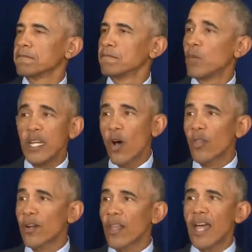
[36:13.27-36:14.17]
We know
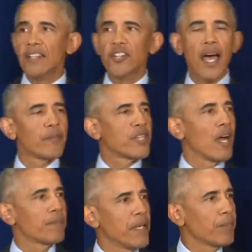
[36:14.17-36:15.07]
there are a lot of jobs
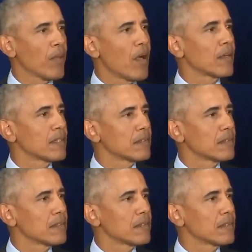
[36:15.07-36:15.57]
young people aren't